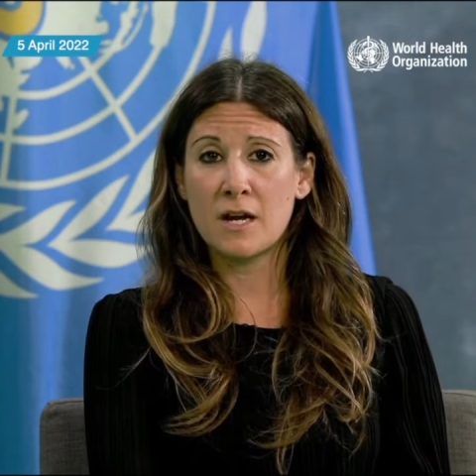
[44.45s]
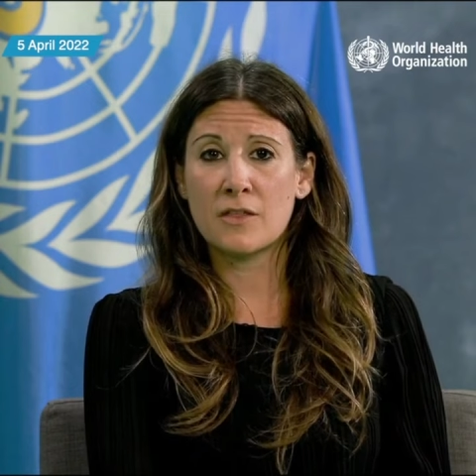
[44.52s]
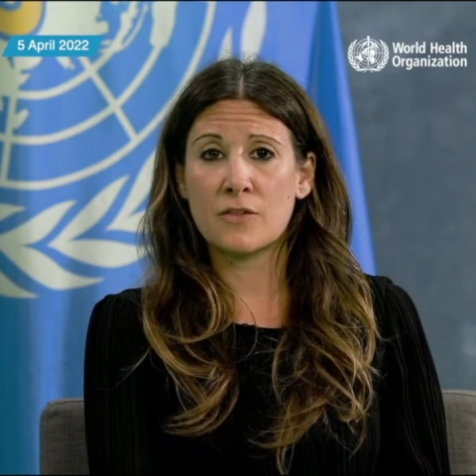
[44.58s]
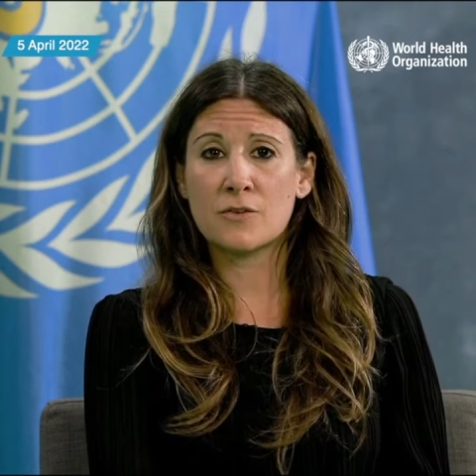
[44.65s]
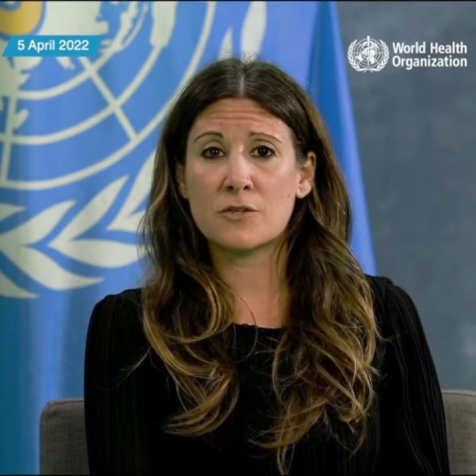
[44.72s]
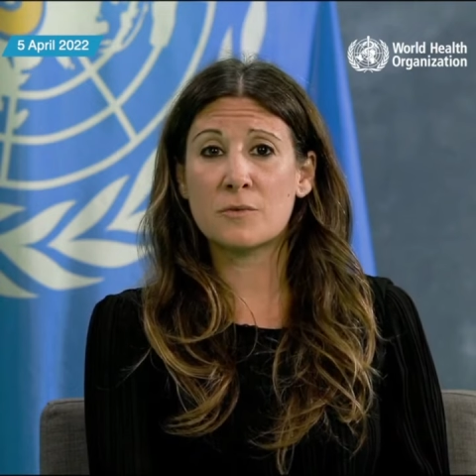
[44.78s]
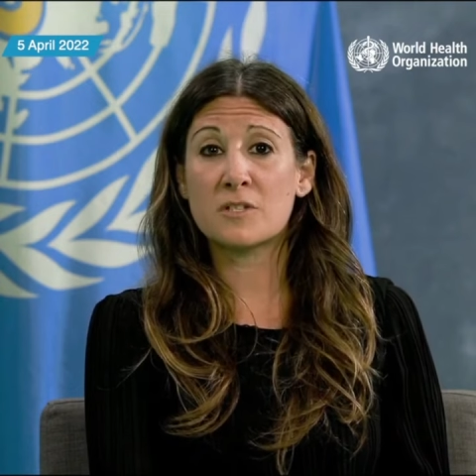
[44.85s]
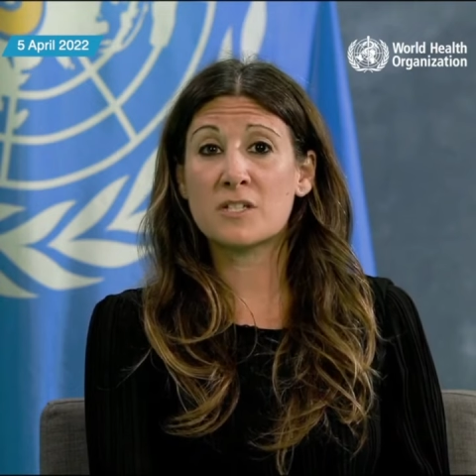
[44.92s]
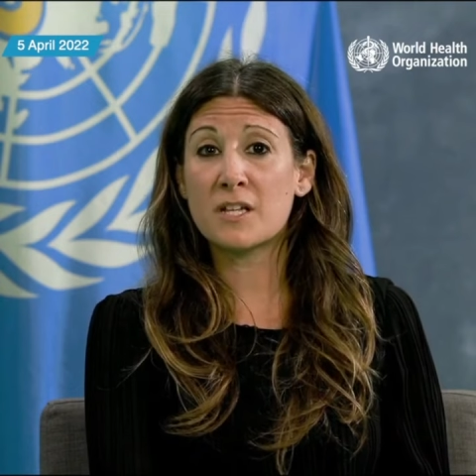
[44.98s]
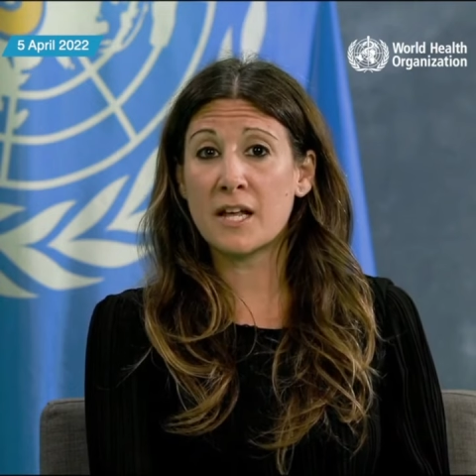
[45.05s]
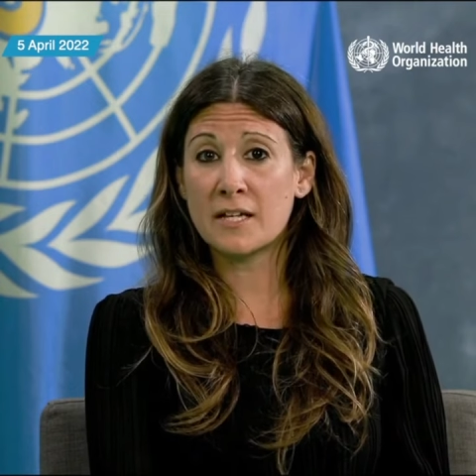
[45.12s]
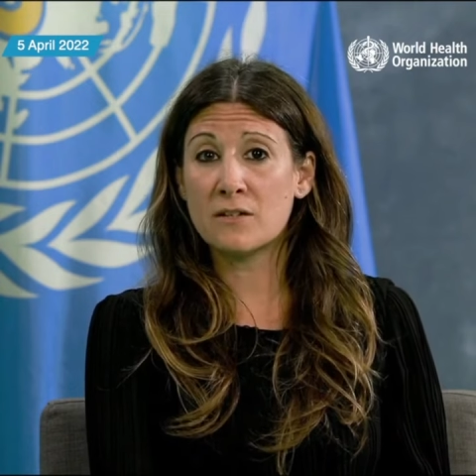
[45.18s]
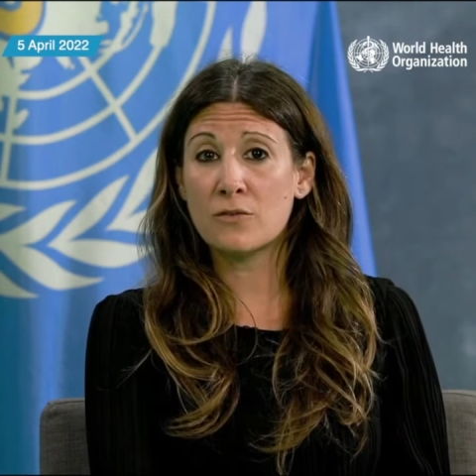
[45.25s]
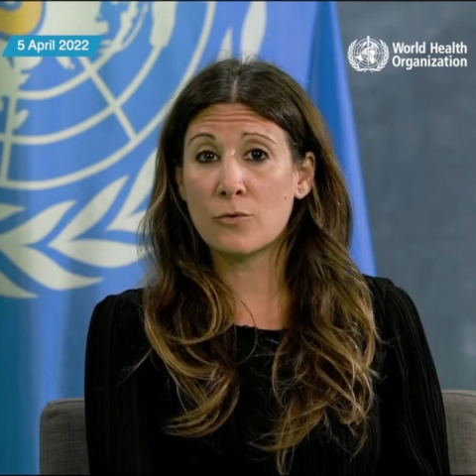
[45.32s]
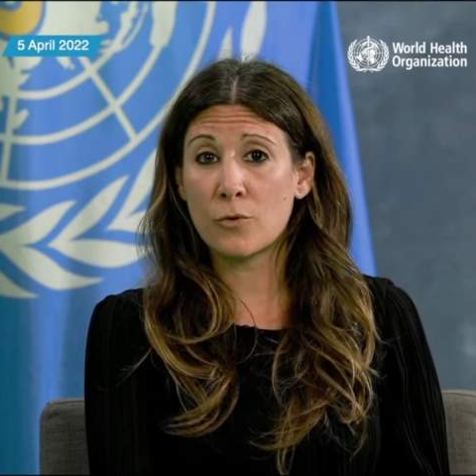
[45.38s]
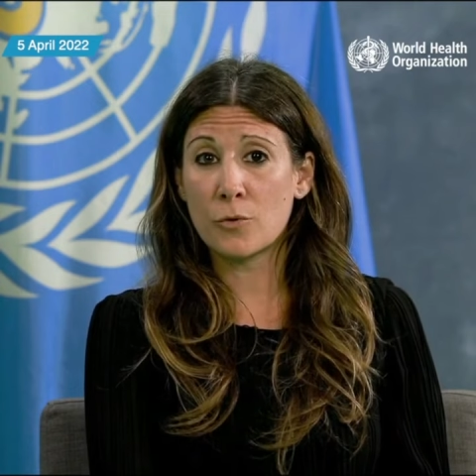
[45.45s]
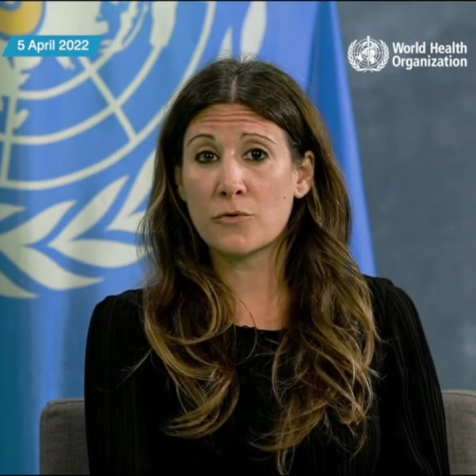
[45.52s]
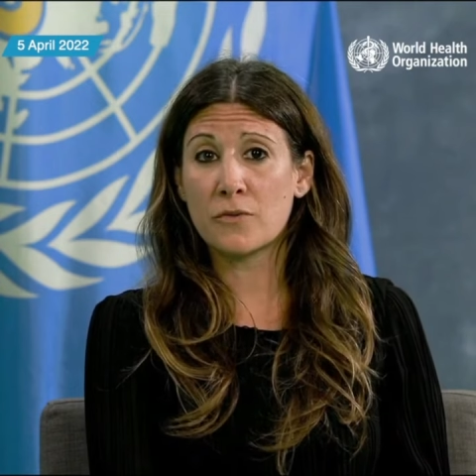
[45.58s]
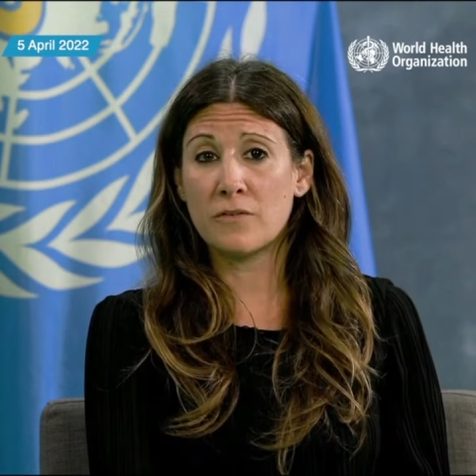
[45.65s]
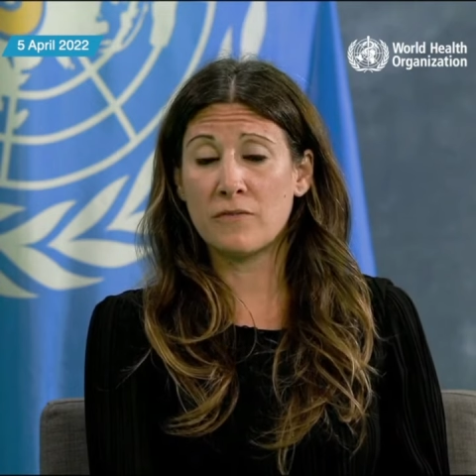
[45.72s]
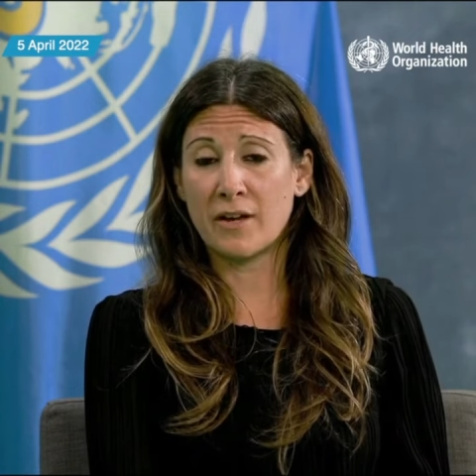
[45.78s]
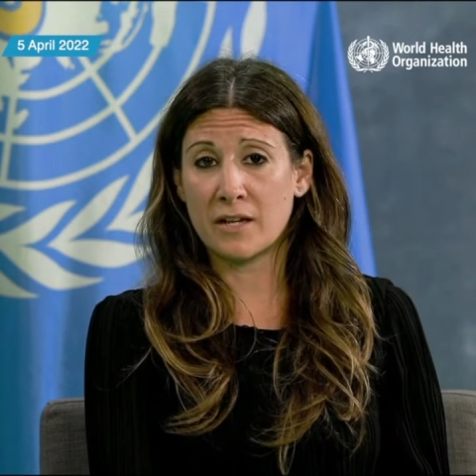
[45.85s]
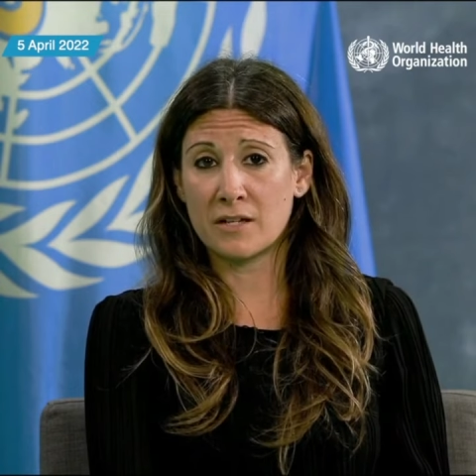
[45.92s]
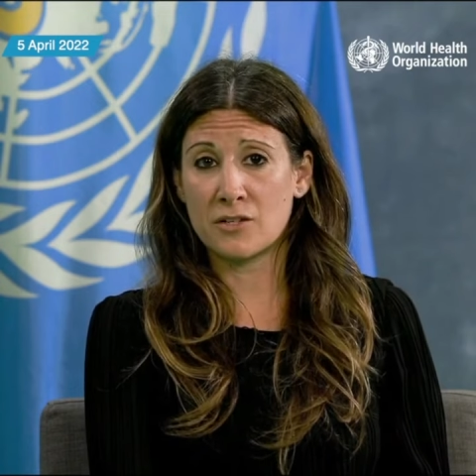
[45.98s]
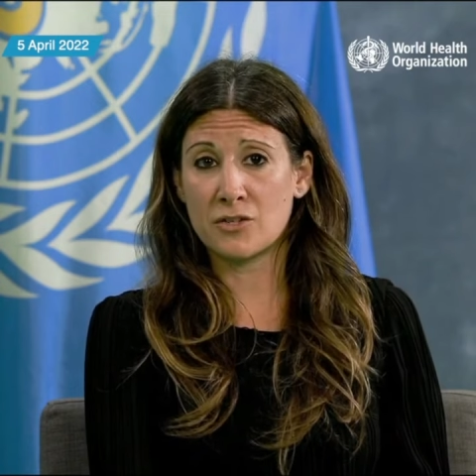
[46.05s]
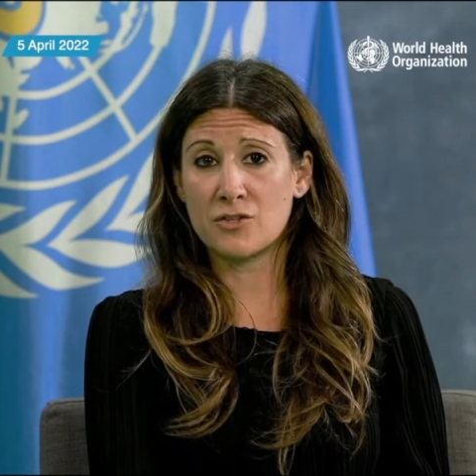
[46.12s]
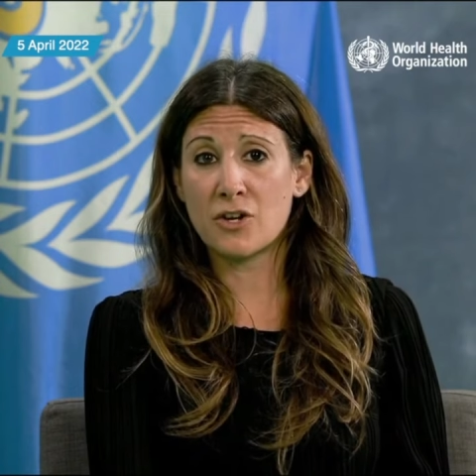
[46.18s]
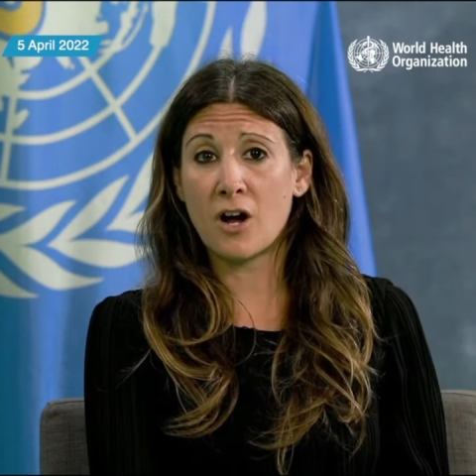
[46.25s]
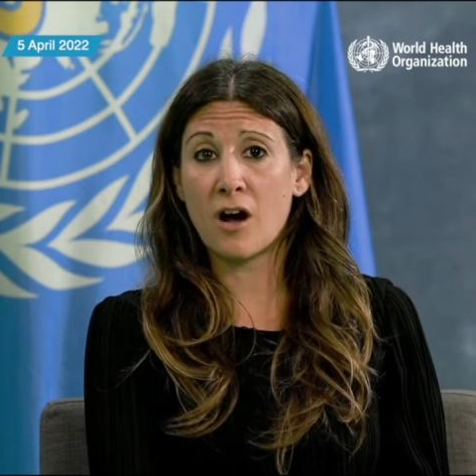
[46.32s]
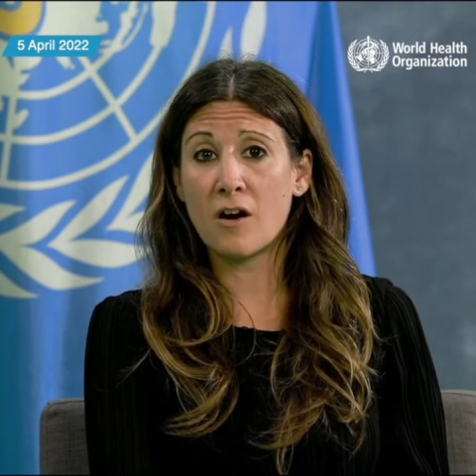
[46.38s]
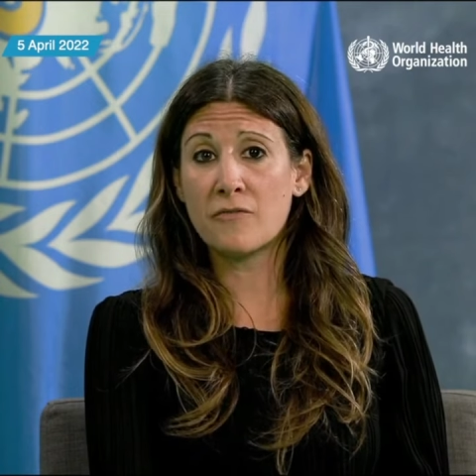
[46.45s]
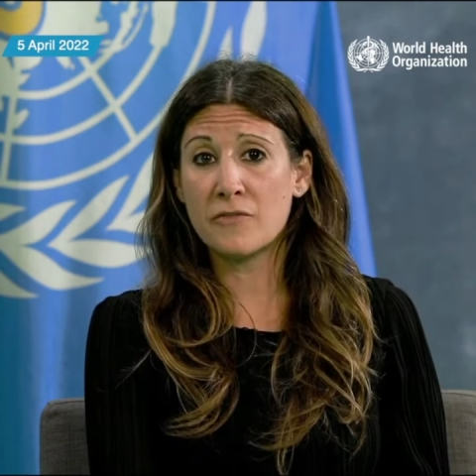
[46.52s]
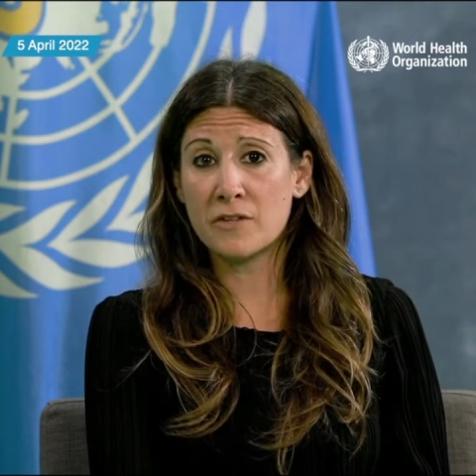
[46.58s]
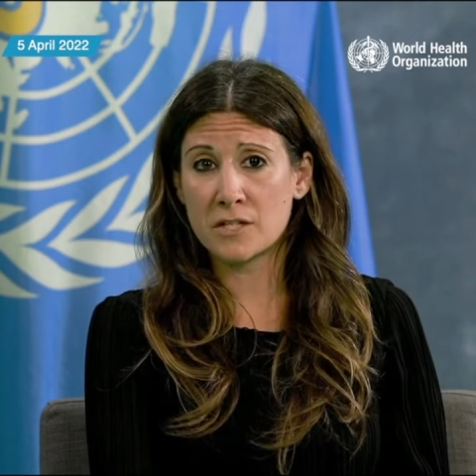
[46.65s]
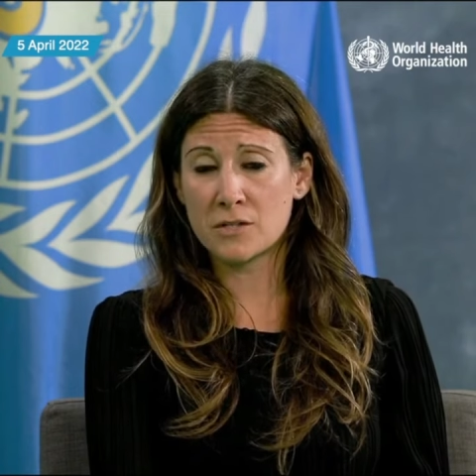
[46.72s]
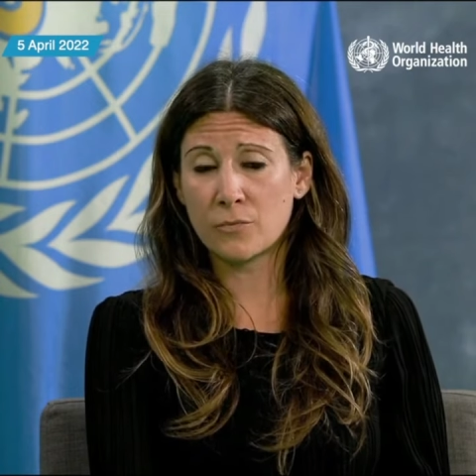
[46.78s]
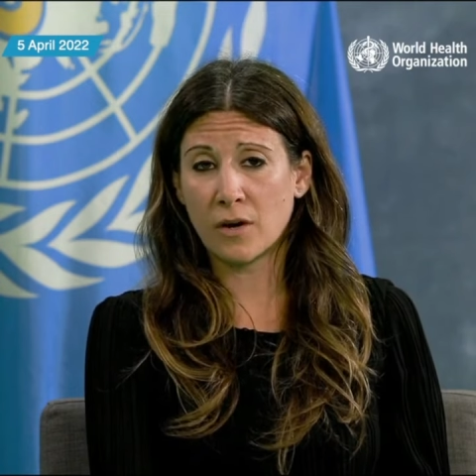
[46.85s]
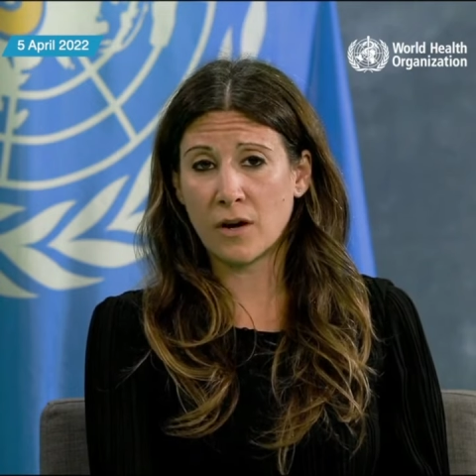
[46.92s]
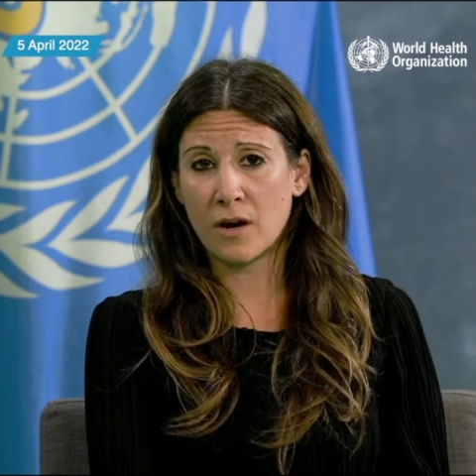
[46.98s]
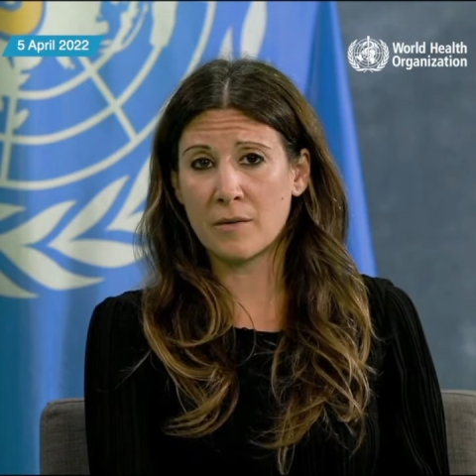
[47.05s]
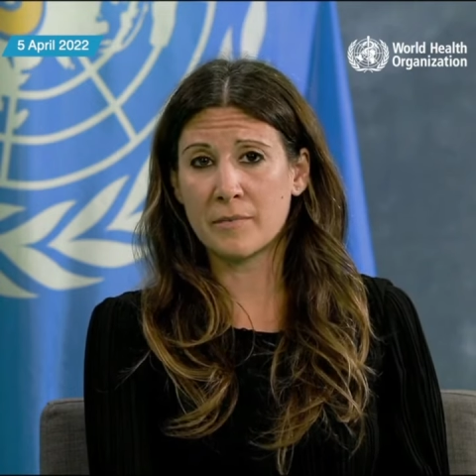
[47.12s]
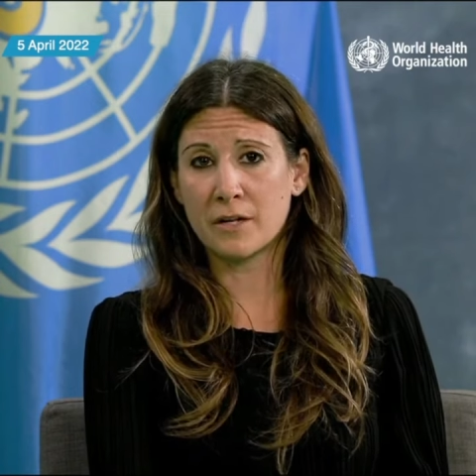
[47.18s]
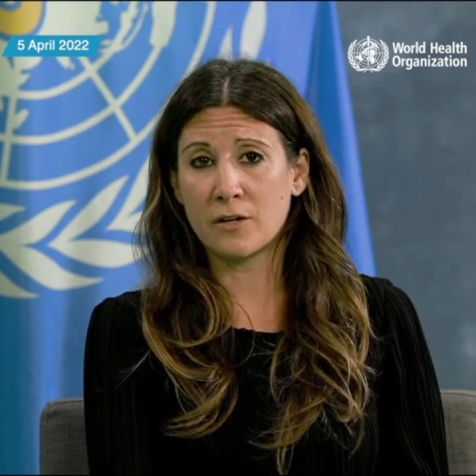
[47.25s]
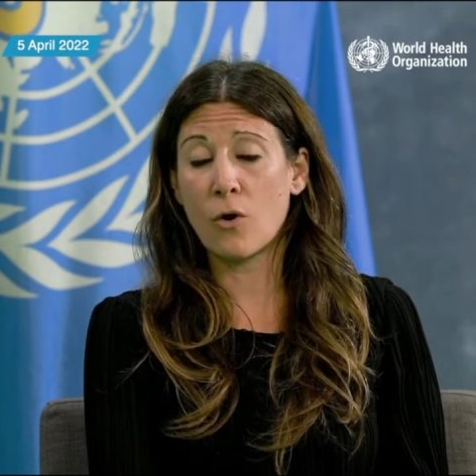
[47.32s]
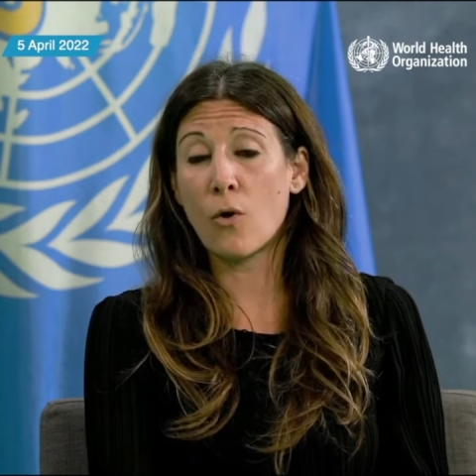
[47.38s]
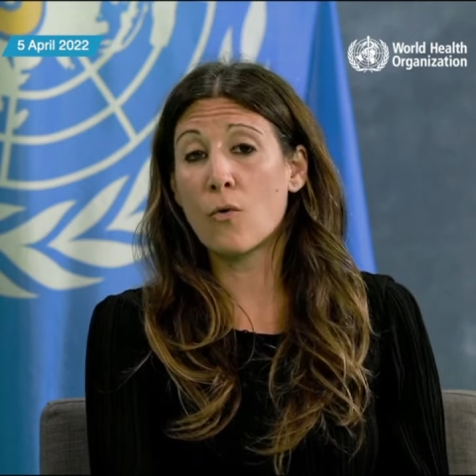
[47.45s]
there's a slight growth advantage of this recombinant